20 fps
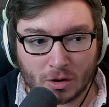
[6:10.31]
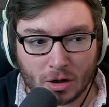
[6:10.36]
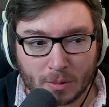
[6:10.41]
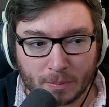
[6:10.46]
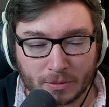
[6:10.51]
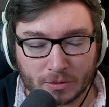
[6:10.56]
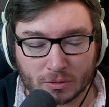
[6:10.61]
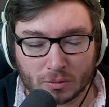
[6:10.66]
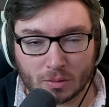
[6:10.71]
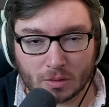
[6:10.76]
up
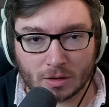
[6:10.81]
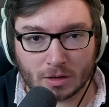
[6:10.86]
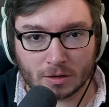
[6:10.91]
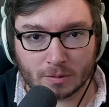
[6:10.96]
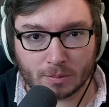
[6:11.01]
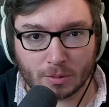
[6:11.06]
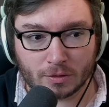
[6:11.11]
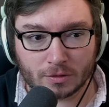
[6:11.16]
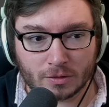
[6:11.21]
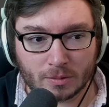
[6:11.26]
as quickly as
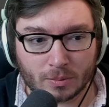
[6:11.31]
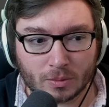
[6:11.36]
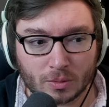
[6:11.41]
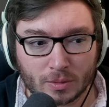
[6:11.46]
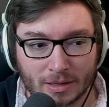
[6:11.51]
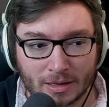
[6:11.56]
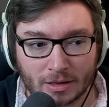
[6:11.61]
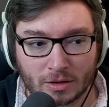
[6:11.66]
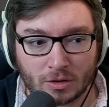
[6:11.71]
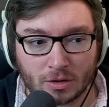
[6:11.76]
possible
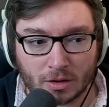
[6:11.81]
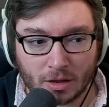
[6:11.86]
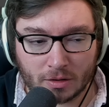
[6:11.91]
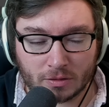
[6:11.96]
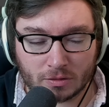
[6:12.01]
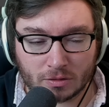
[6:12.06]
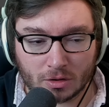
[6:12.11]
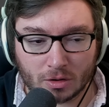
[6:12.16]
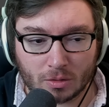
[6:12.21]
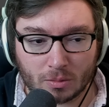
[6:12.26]
and let you
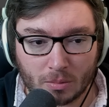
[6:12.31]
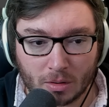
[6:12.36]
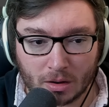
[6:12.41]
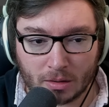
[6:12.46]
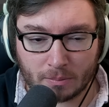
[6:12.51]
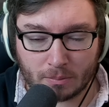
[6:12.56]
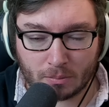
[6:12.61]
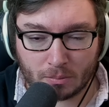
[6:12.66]
guys know my